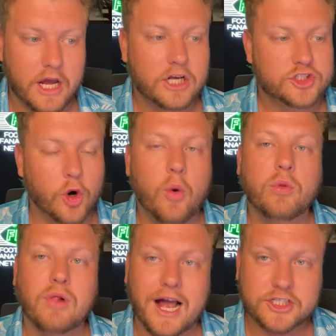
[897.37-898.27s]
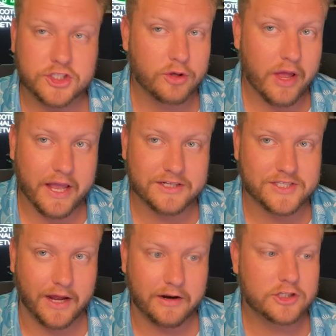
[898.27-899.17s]
So last year, like I
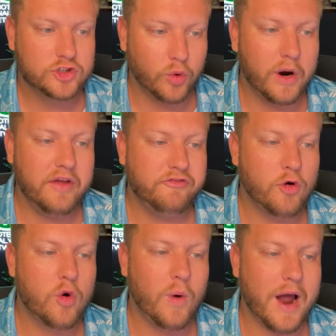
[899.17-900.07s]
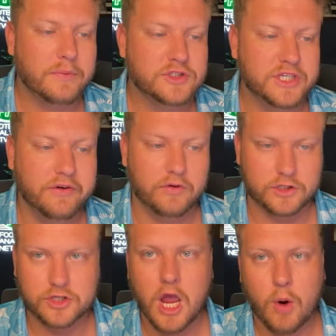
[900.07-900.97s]
said, 24 wide
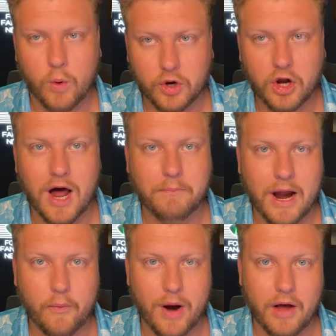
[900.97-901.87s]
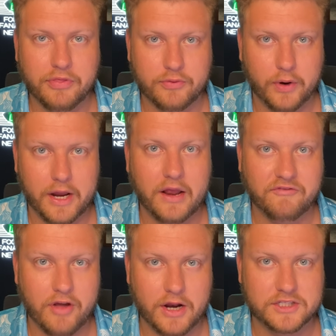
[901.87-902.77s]
receivers were gone by round 3 in
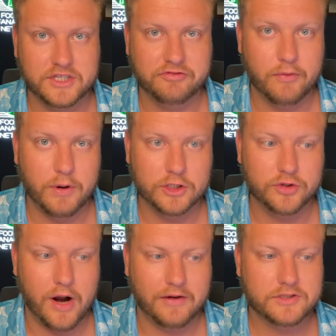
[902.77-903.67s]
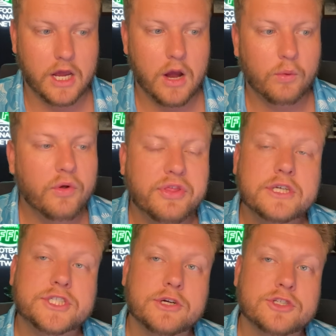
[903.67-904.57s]
fantasy football drafts. Well,
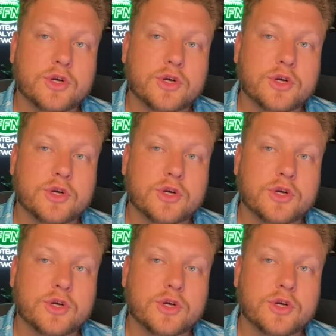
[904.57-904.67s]
this year it's